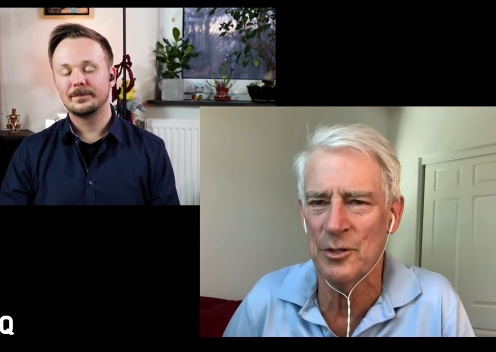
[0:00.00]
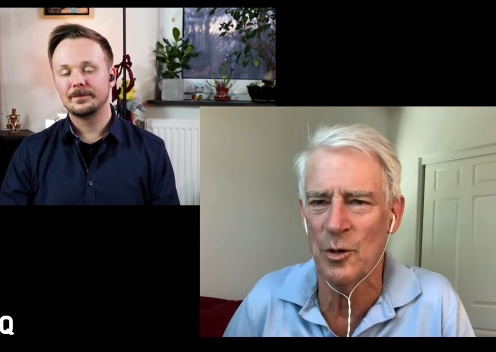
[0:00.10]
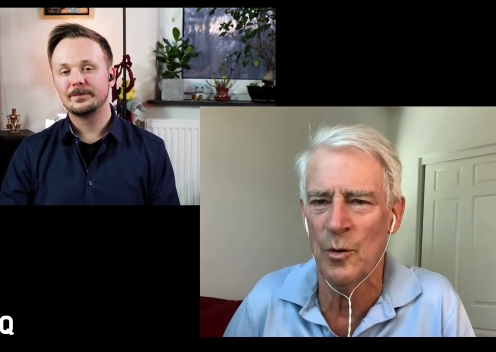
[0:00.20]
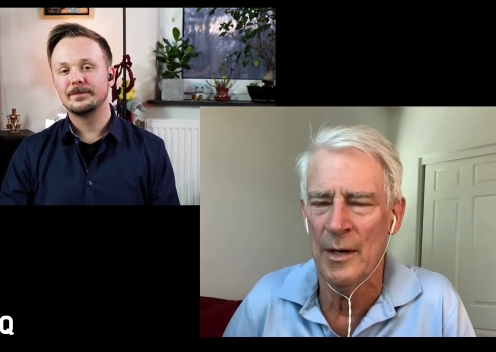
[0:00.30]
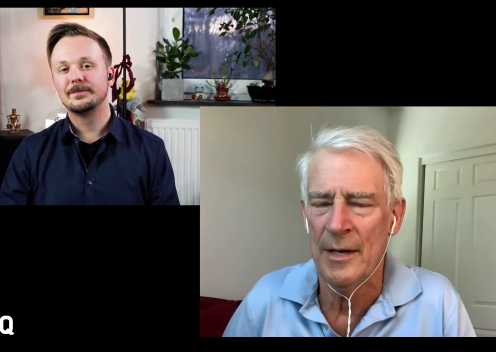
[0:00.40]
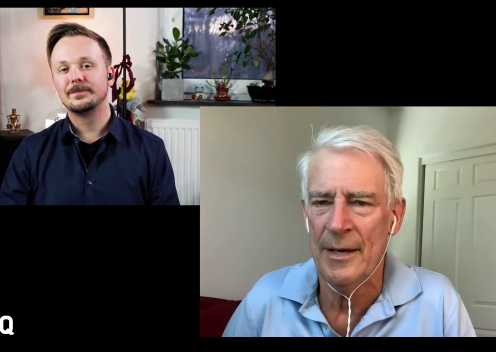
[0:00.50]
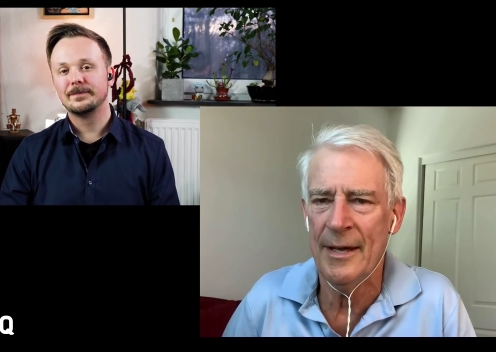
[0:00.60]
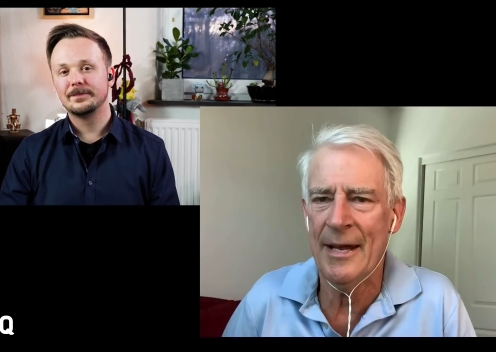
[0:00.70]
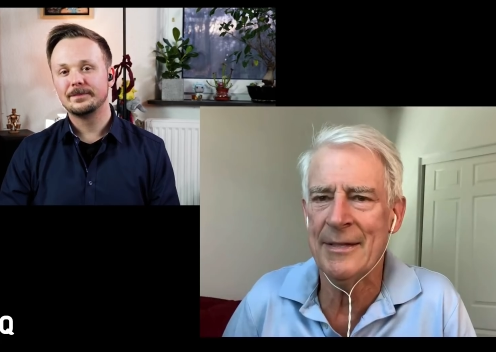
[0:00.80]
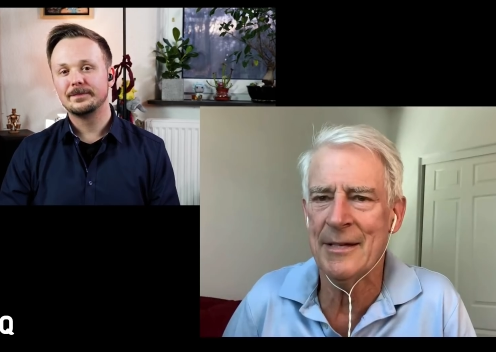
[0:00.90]
Speaker 1: So it
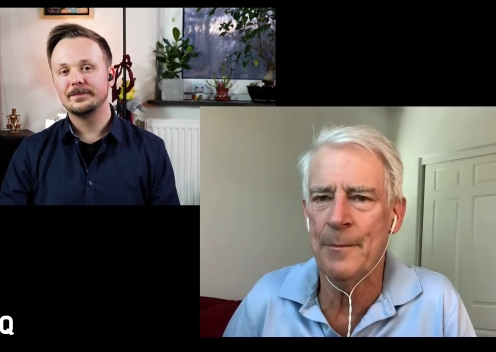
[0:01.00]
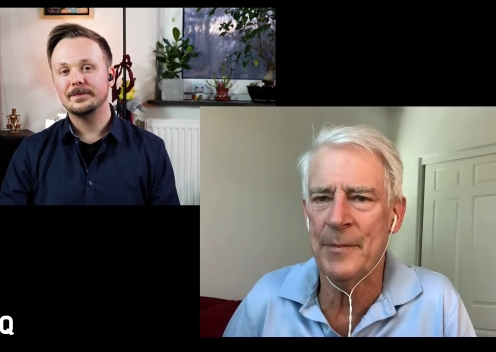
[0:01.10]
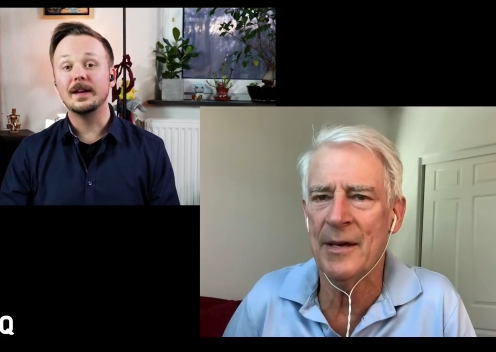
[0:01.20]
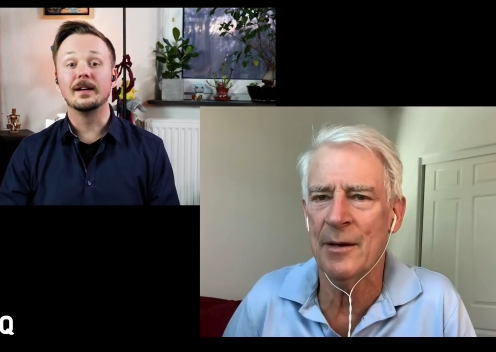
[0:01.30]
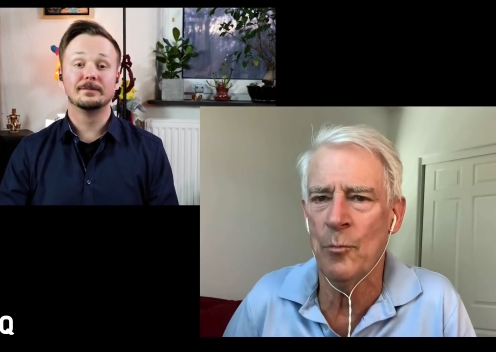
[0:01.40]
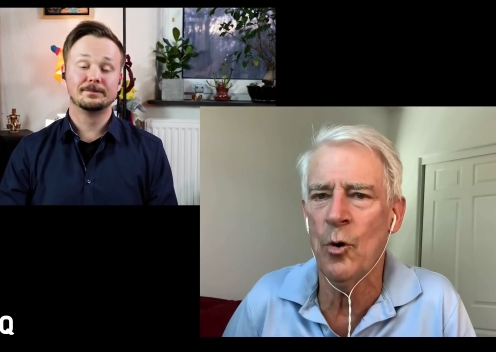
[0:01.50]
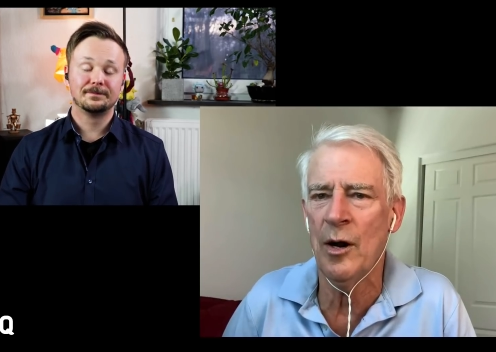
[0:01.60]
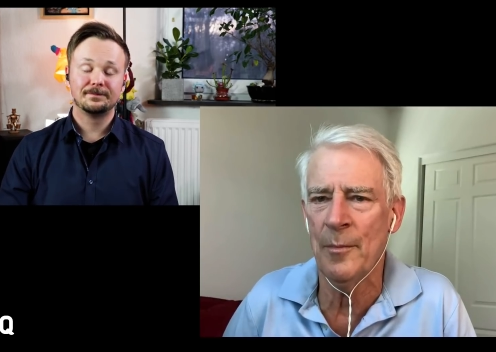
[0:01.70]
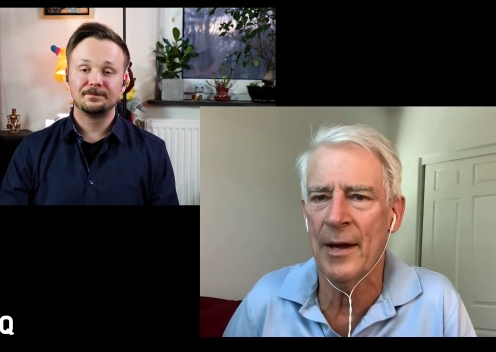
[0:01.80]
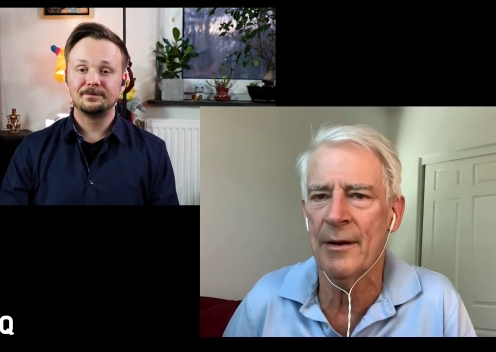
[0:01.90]
ends up being yeah. more a
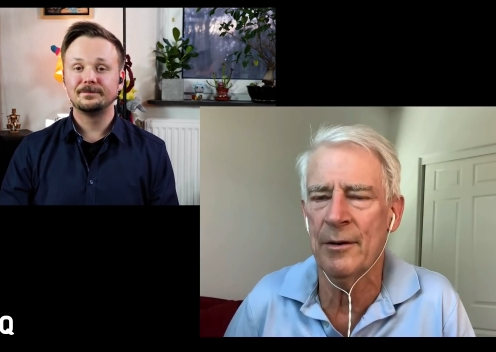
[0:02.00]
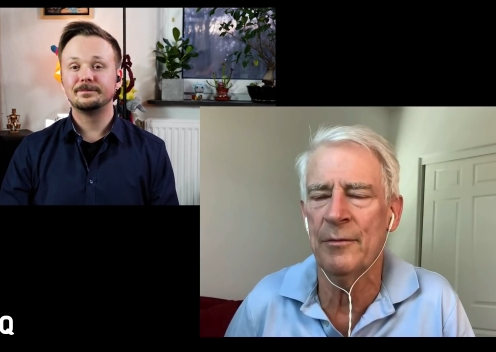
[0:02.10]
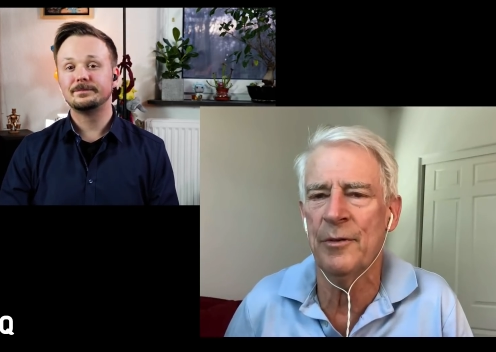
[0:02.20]
matter of,